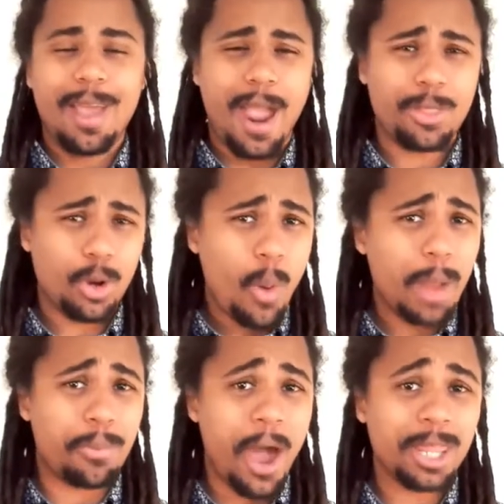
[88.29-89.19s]
and they're quite
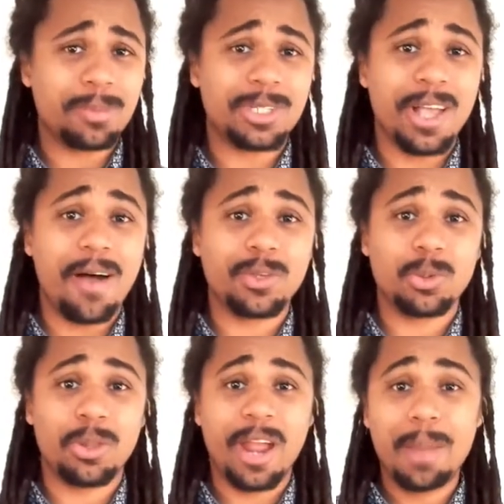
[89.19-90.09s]
proud of themselves
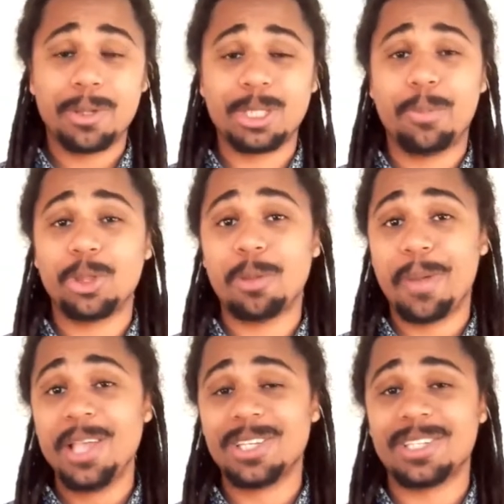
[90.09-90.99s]
when they're able to put the
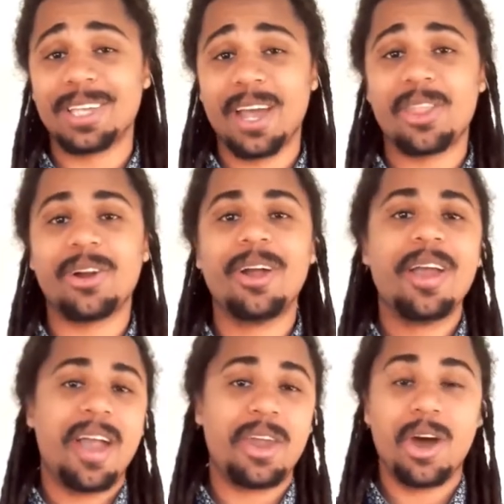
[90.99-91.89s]
pieces together
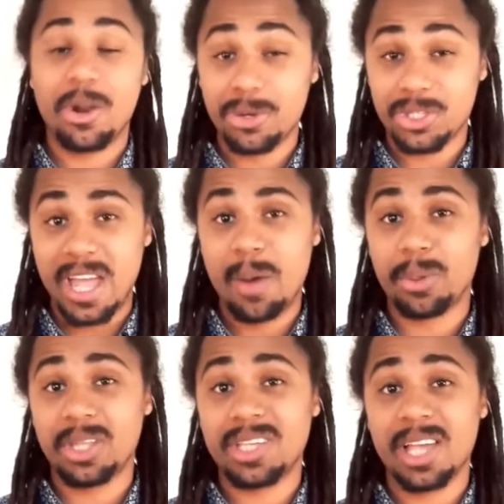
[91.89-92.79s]
and understand what
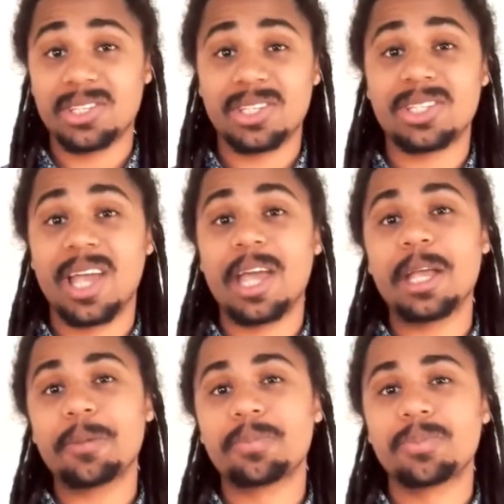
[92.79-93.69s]
the text is saying.